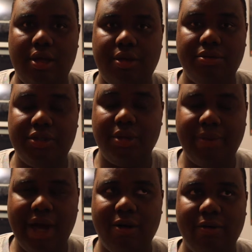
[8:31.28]
It was still
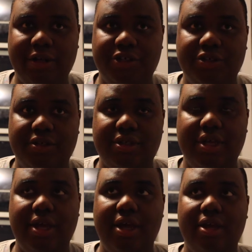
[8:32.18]
Power Rangers,
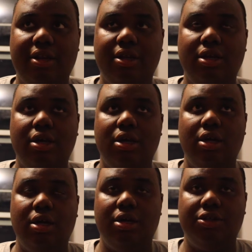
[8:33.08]
and
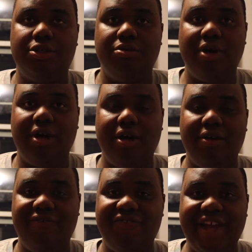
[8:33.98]

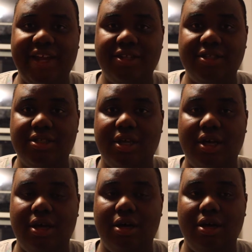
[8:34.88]
to fans,
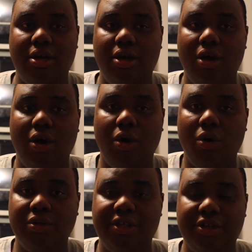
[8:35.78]

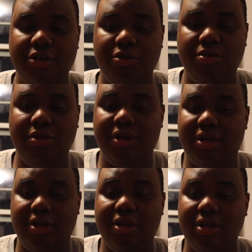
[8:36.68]
old and new,
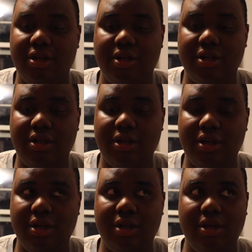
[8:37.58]

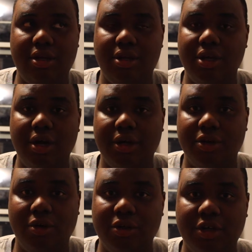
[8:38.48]
young and
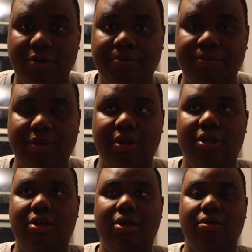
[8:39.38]
older,
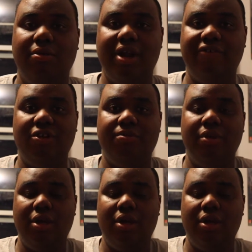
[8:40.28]
whatever,